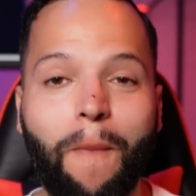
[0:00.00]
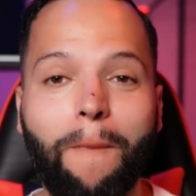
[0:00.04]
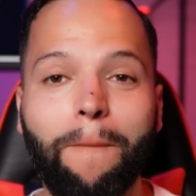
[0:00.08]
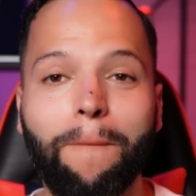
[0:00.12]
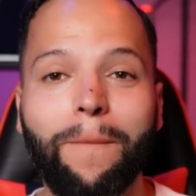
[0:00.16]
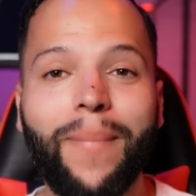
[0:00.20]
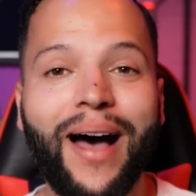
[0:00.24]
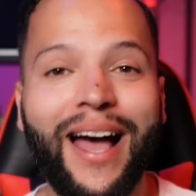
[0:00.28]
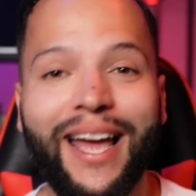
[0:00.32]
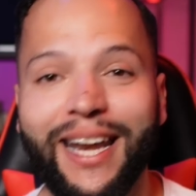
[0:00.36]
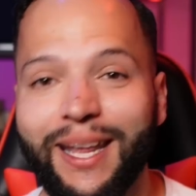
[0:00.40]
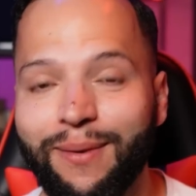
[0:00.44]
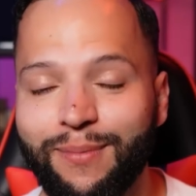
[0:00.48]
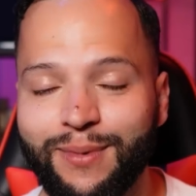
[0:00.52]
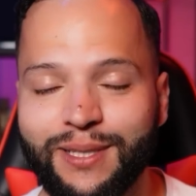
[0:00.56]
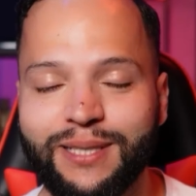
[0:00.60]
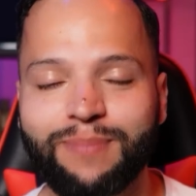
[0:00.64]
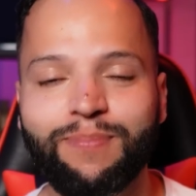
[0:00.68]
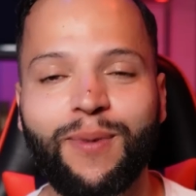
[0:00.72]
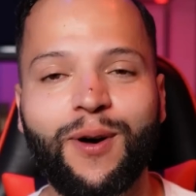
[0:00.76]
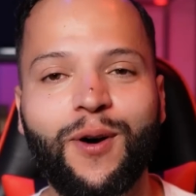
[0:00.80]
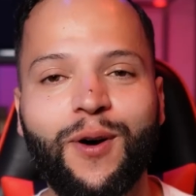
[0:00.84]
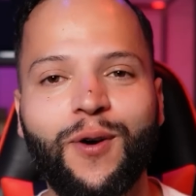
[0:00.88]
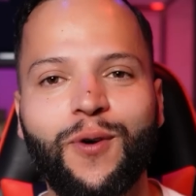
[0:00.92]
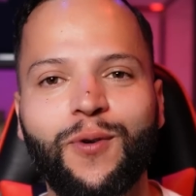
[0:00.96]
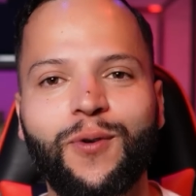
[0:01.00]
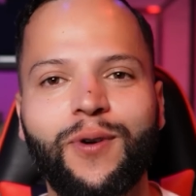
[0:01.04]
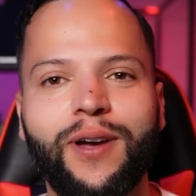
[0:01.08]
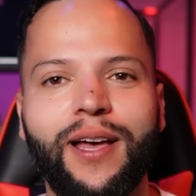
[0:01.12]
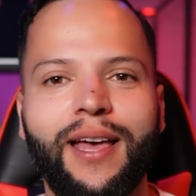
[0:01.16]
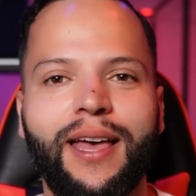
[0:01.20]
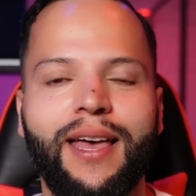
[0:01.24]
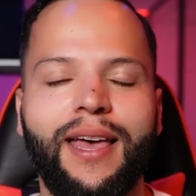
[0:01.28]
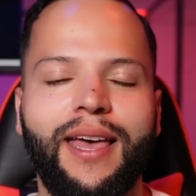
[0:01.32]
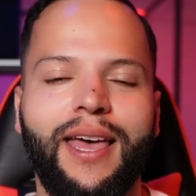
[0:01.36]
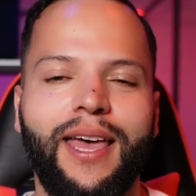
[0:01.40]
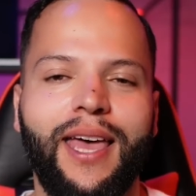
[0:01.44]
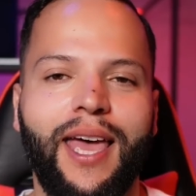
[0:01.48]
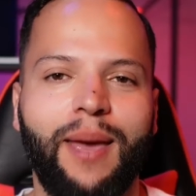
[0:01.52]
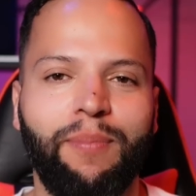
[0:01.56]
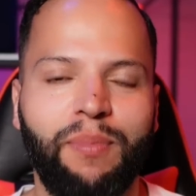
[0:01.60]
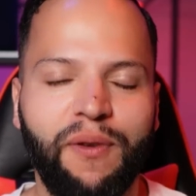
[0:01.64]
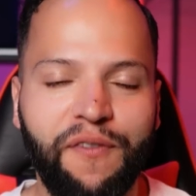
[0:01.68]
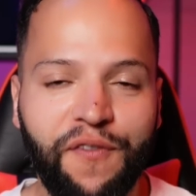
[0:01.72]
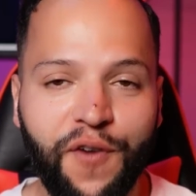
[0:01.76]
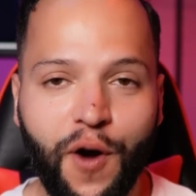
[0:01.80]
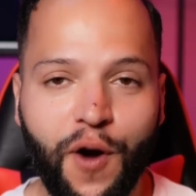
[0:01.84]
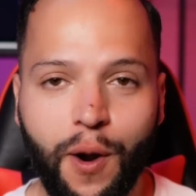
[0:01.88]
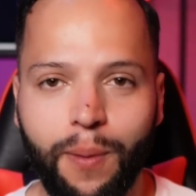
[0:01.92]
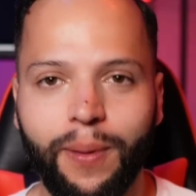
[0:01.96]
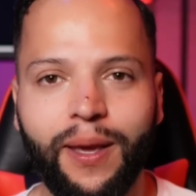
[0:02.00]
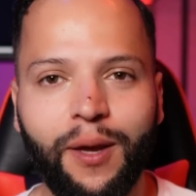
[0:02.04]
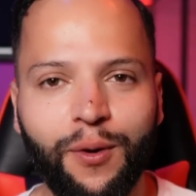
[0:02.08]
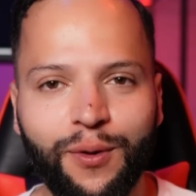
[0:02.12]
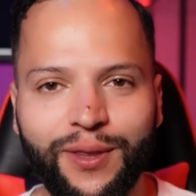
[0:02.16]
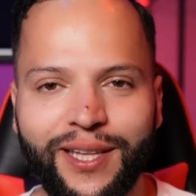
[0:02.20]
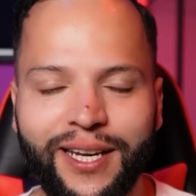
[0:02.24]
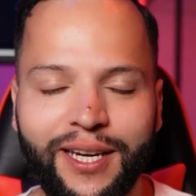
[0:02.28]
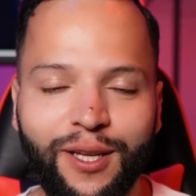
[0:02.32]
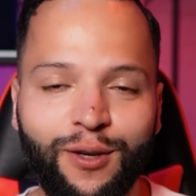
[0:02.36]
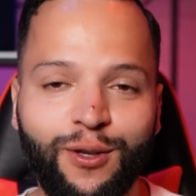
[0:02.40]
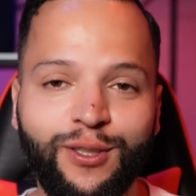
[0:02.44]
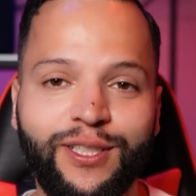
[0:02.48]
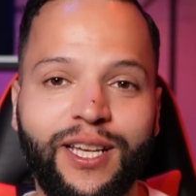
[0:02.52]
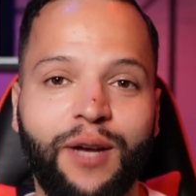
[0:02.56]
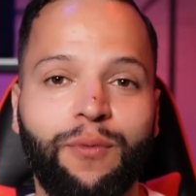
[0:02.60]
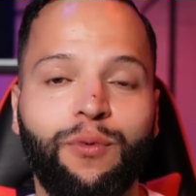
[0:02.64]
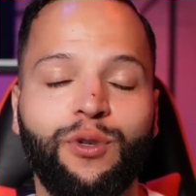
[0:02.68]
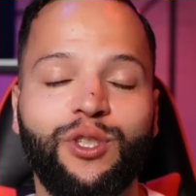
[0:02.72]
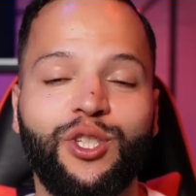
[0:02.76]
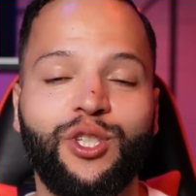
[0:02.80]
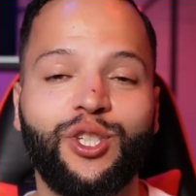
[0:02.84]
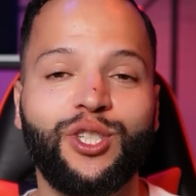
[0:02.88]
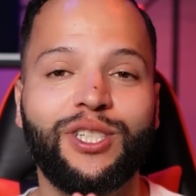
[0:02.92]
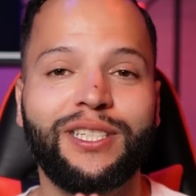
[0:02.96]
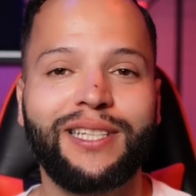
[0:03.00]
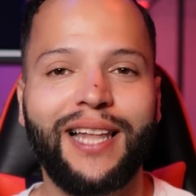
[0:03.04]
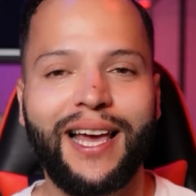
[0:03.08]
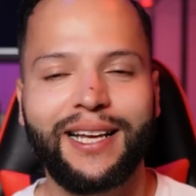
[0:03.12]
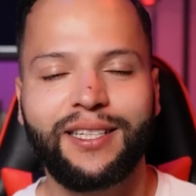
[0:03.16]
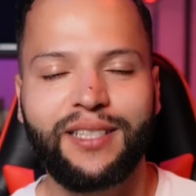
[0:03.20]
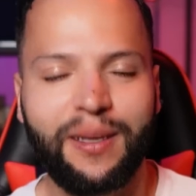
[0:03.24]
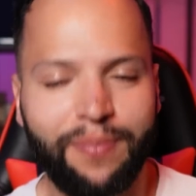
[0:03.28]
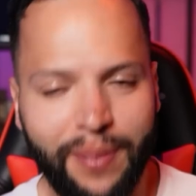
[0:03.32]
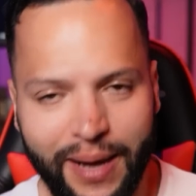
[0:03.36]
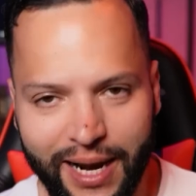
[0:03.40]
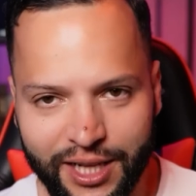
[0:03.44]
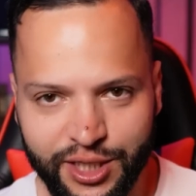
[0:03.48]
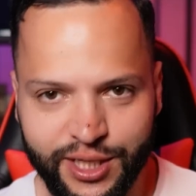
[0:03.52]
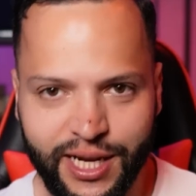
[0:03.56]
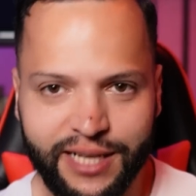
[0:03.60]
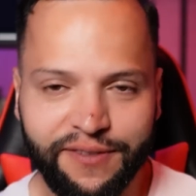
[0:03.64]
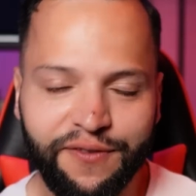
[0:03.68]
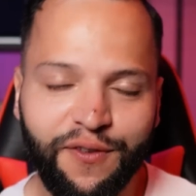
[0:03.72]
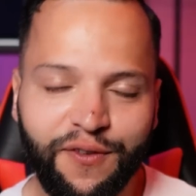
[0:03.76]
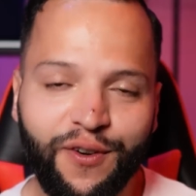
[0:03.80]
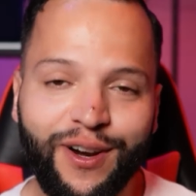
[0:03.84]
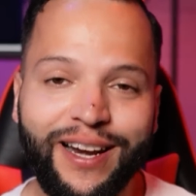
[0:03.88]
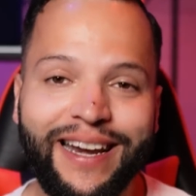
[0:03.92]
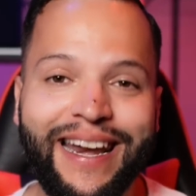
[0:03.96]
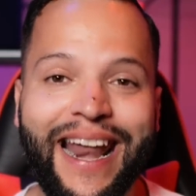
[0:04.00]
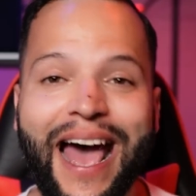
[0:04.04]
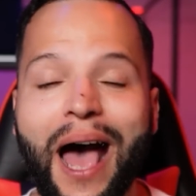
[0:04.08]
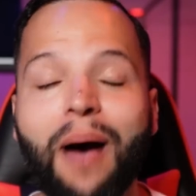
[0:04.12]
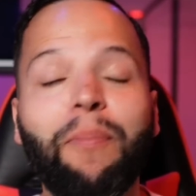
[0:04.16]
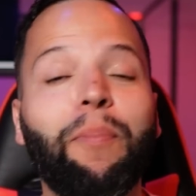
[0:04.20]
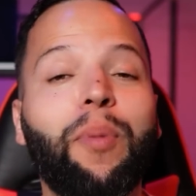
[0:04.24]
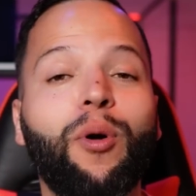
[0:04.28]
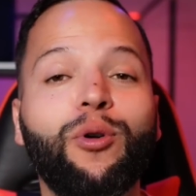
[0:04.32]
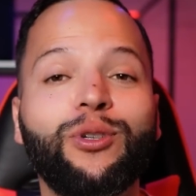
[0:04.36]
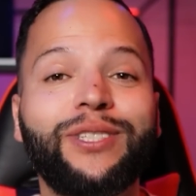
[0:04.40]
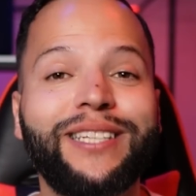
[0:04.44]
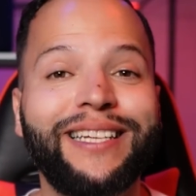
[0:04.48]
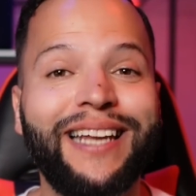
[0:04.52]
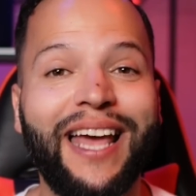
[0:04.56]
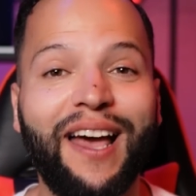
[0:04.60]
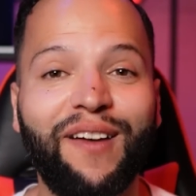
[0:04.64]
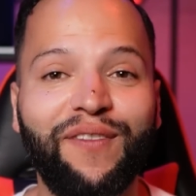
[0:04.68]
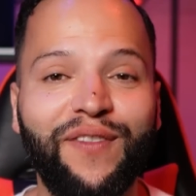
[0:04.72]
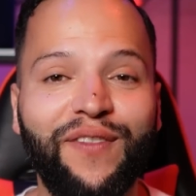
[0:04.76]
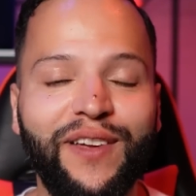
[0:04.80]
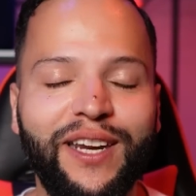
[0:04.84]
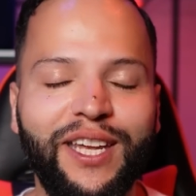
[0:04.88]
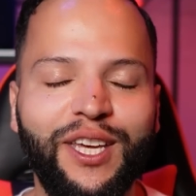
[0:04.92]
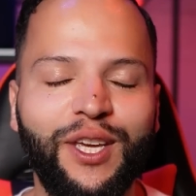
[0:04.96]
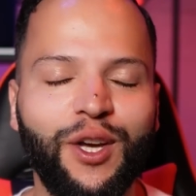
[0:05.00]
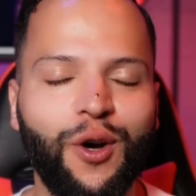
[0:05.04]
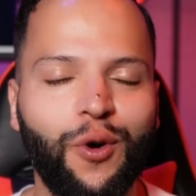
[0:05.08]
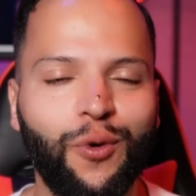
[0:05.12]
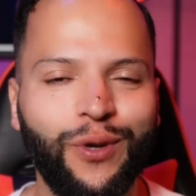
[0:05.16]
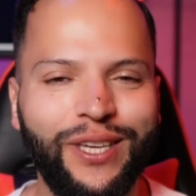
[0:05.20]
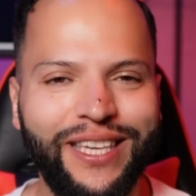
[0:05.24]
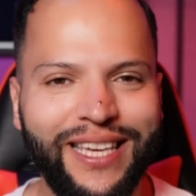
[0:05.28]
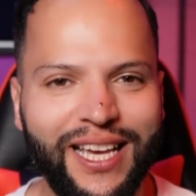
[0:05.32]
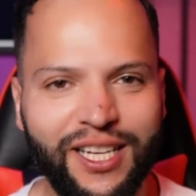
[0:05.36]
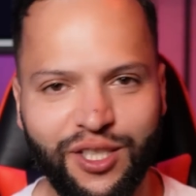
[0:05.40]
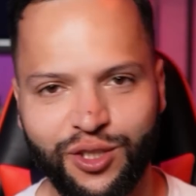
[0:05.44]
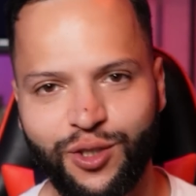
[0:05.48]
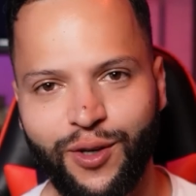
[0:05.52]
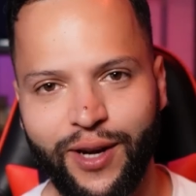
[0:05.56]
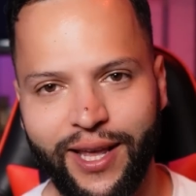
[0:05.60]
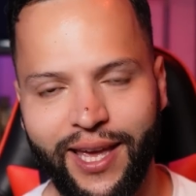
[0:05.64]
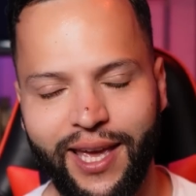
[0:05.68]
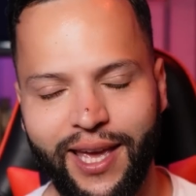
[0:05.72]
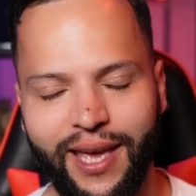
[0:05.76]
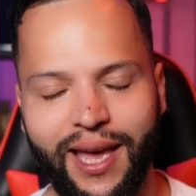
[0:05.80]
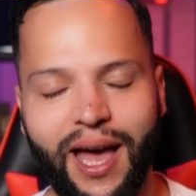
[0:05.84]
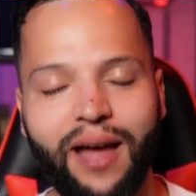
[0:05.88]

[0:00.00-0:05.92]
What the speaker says: My name is Mo, and before we go into the news, I would just like to apologize for not posting a video yesterday.